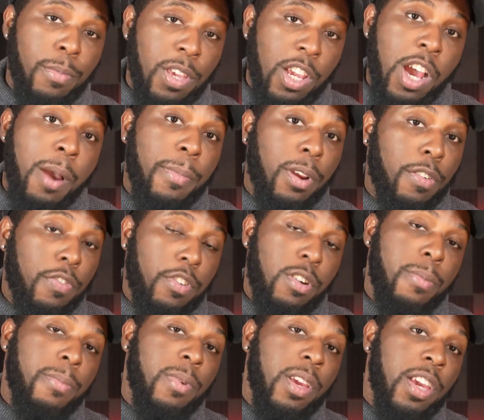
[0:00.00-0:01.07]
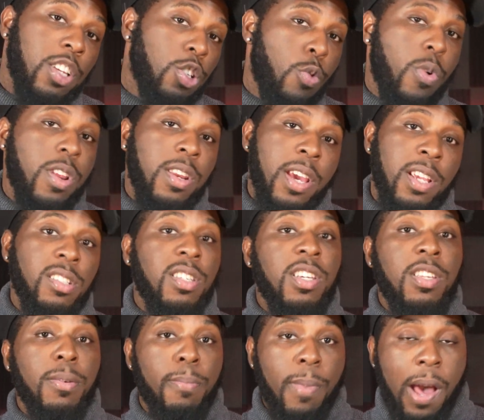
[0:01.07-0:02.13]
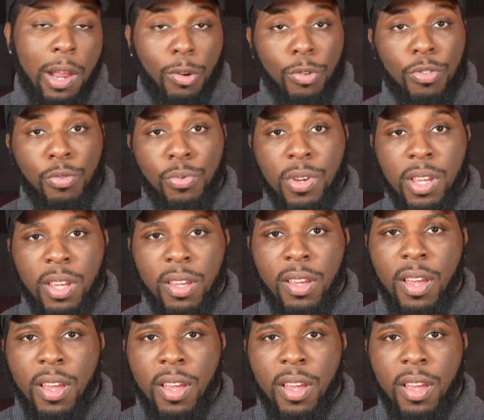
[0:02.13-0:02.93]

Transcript: me coming from a 2019 Model 3.